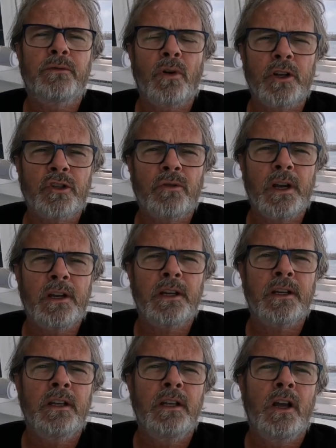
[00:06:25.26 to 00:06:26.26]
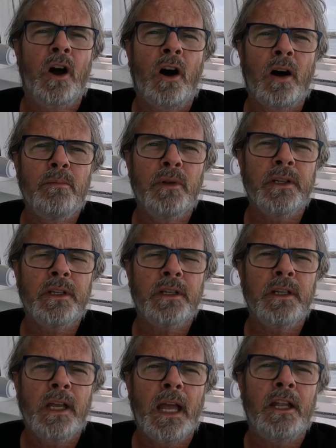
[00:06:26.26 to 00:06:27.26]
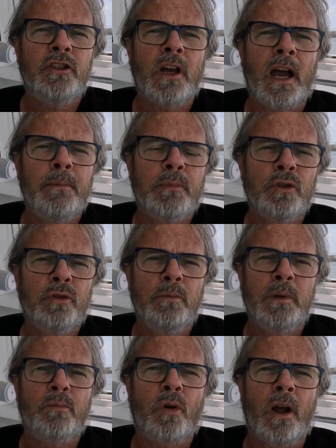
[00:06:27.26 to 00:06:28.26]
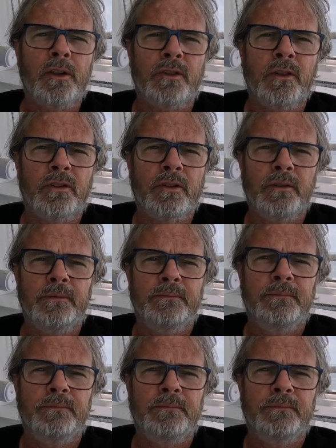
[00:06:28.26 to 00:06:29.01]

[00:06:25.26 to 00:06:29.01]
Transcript: frustrating, humbling, and time-consuming process,